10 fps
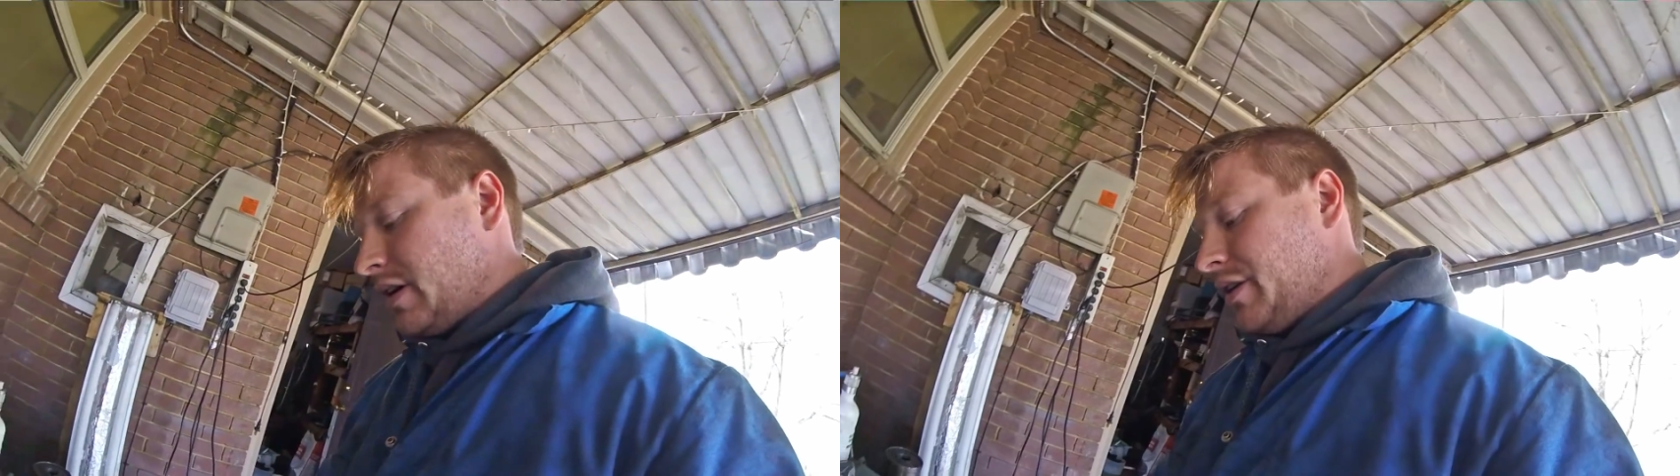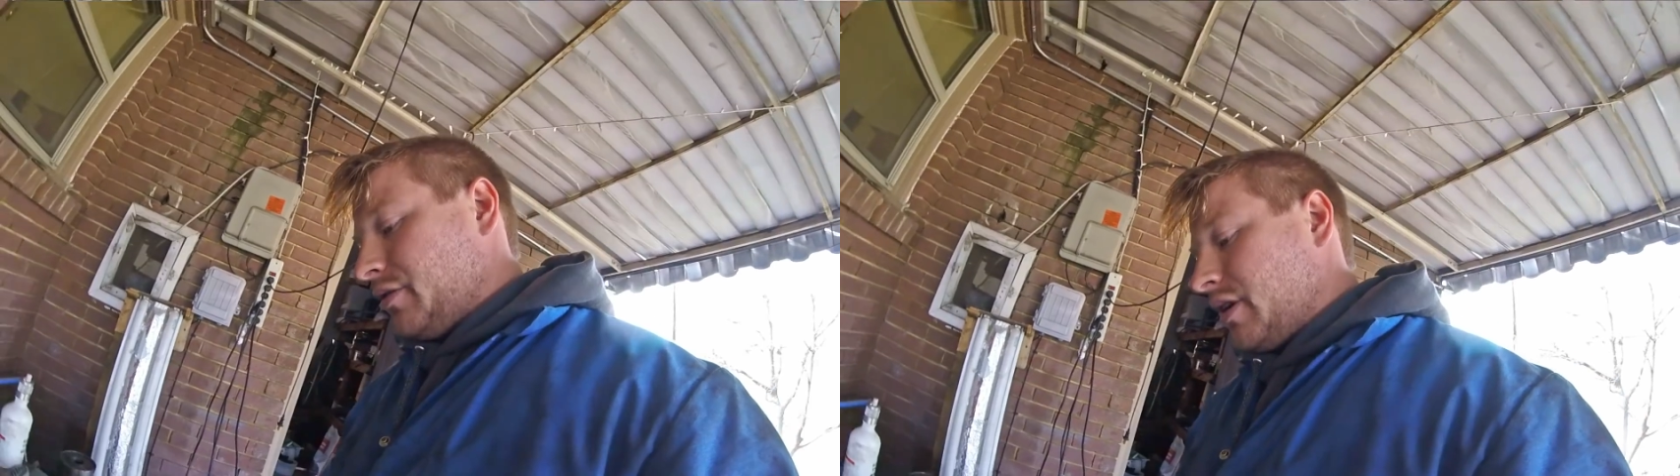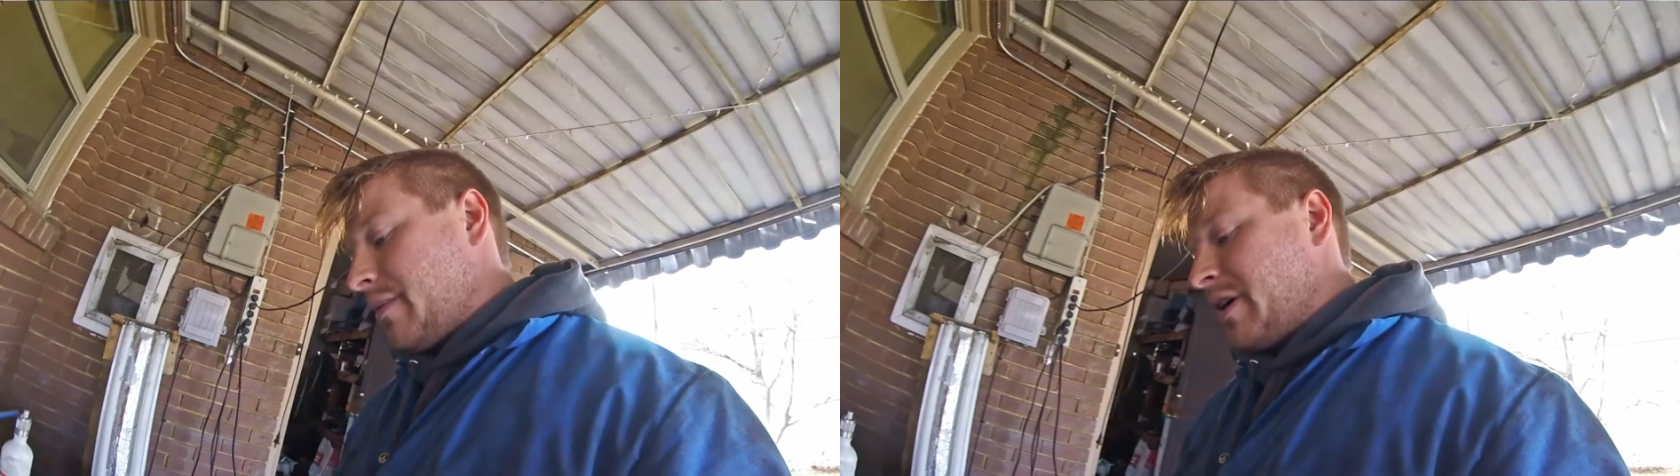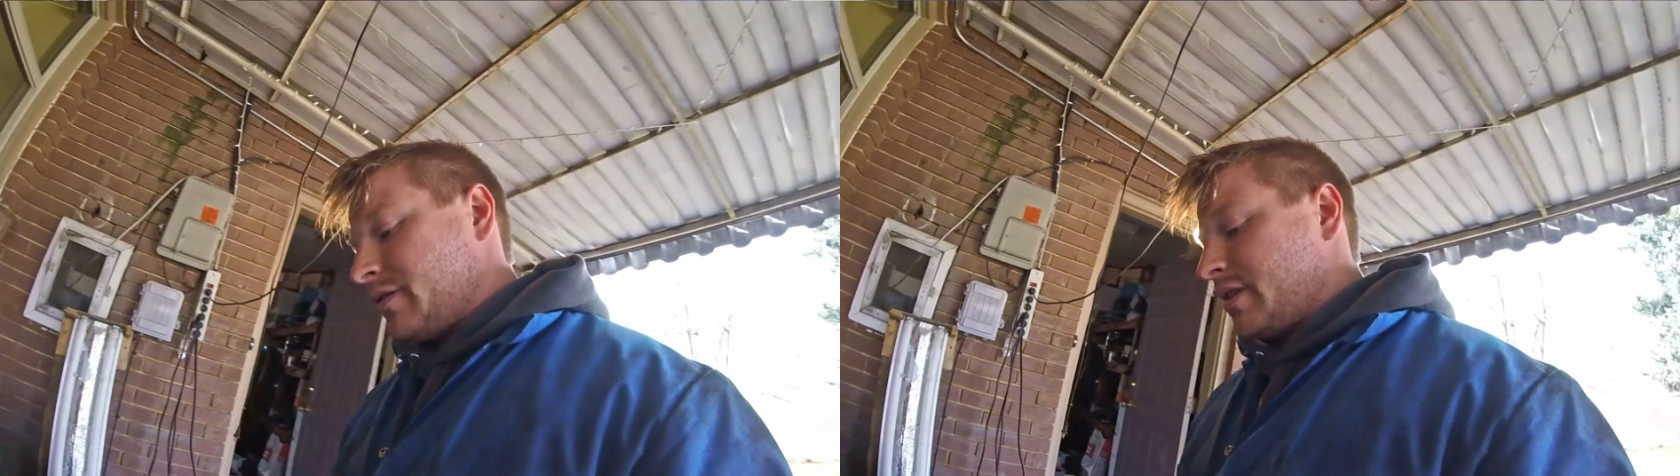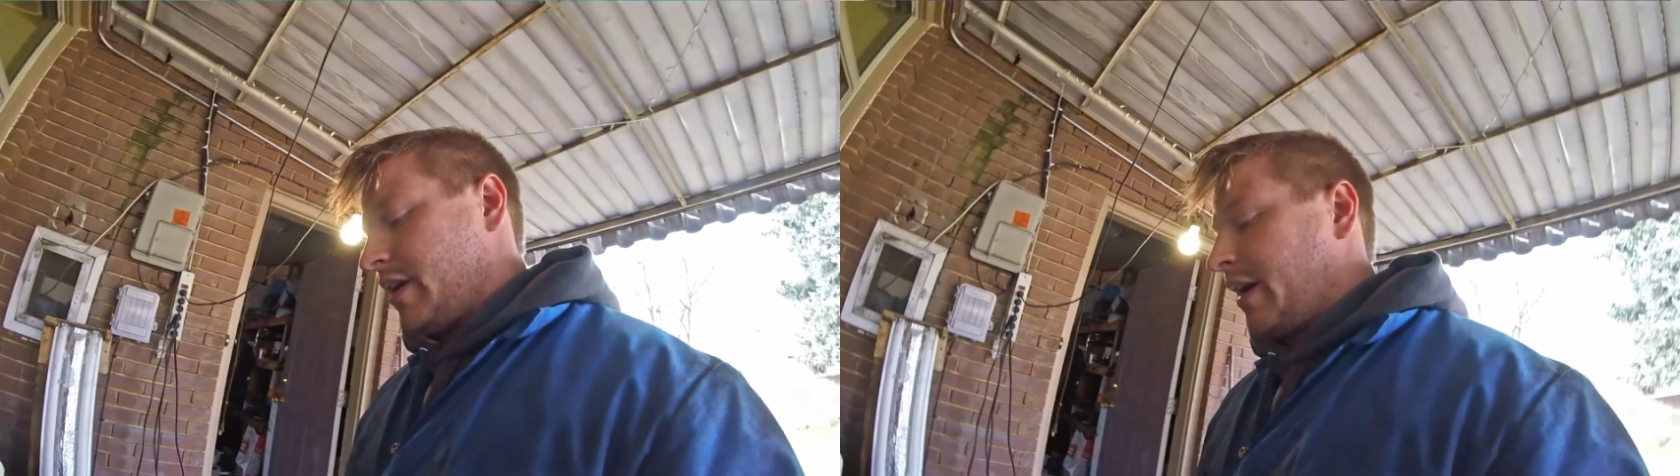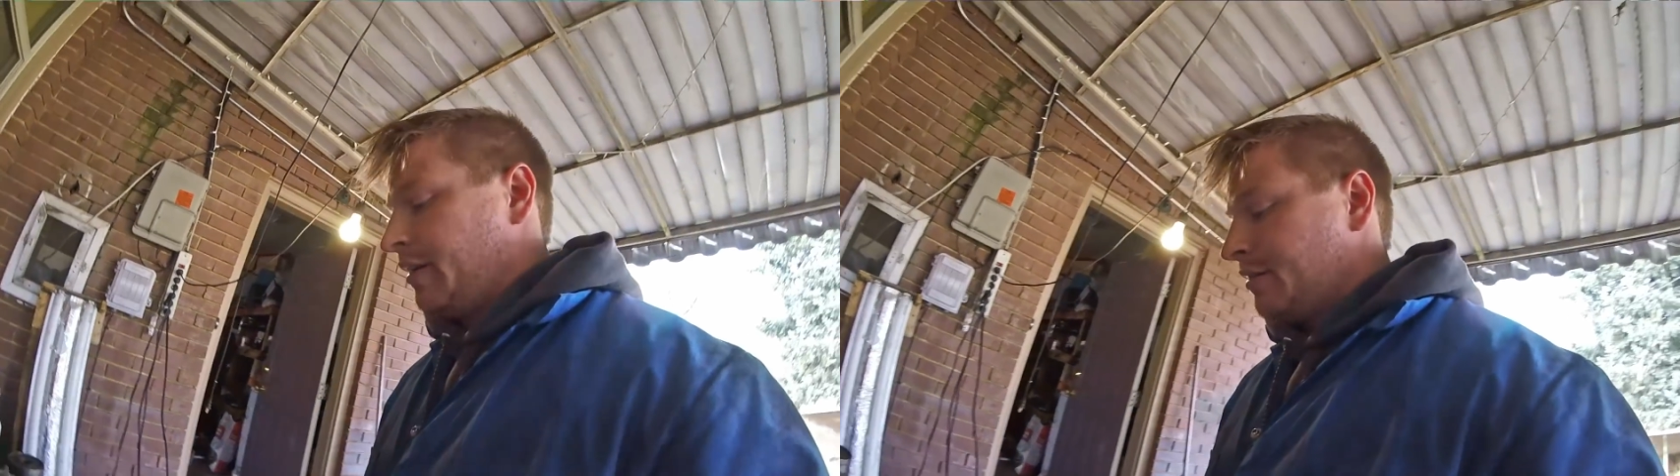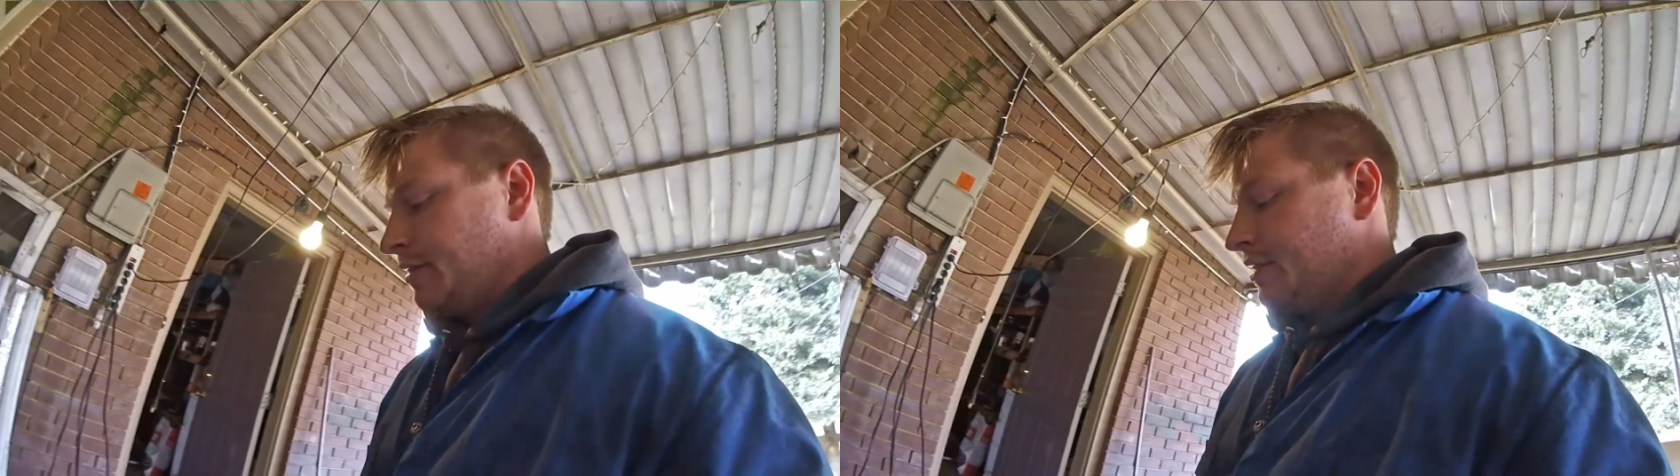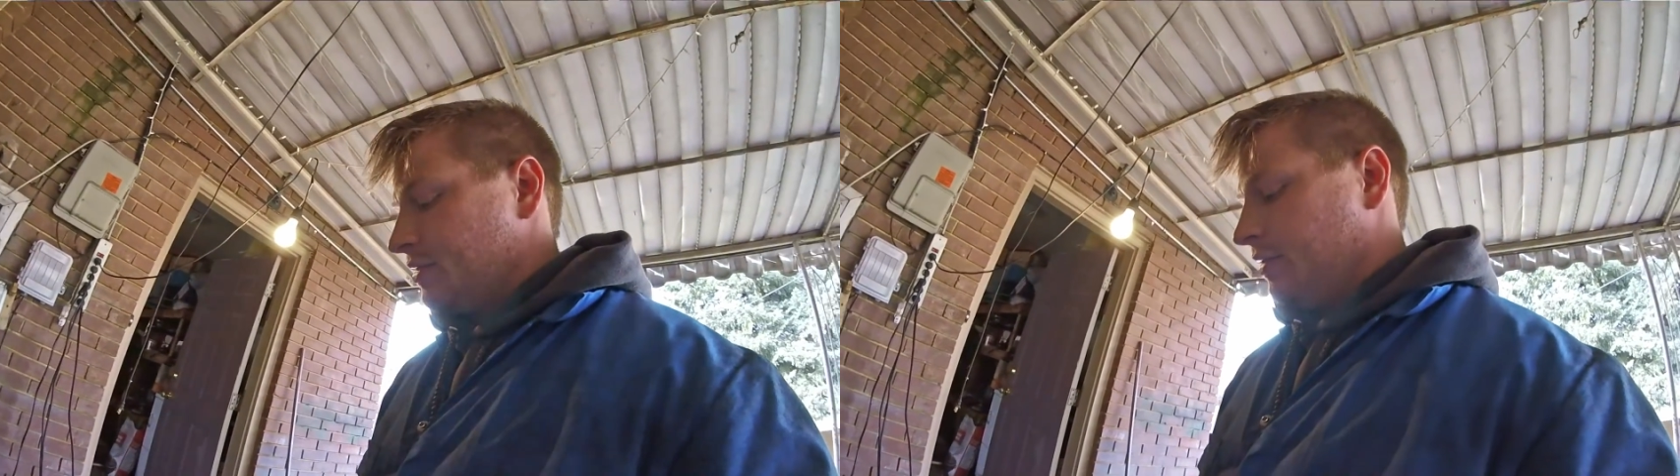I don't know, I'm outside, and